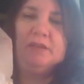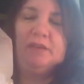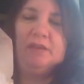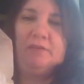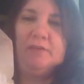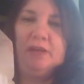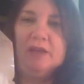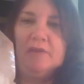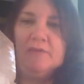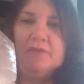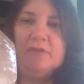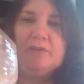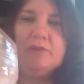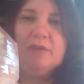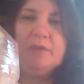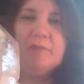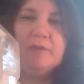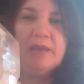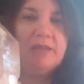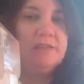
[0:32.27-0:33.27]
And we have
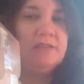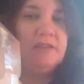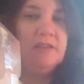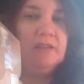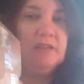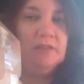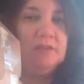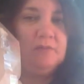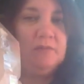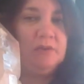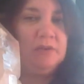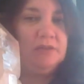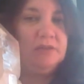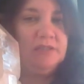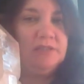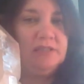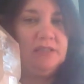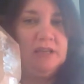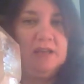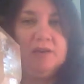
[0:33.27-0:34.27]
3 masculine
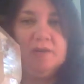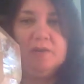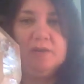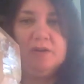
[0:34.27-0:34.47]
ones that